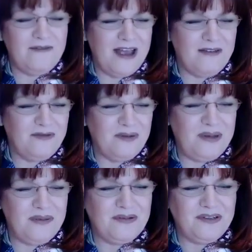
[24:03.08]
event for
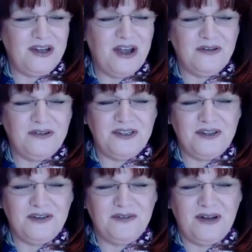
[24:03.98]
people to go
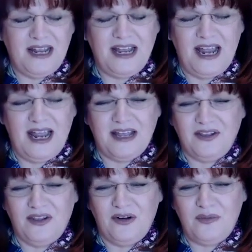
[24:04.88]
to and
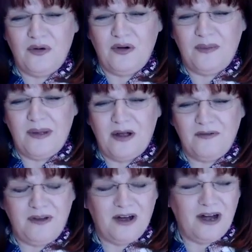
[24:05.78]
learn more
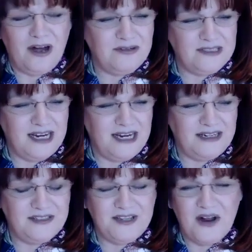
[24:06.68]
about fair housing.
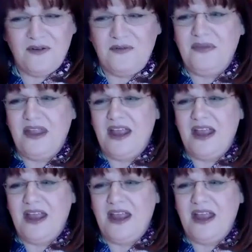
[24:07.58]
So,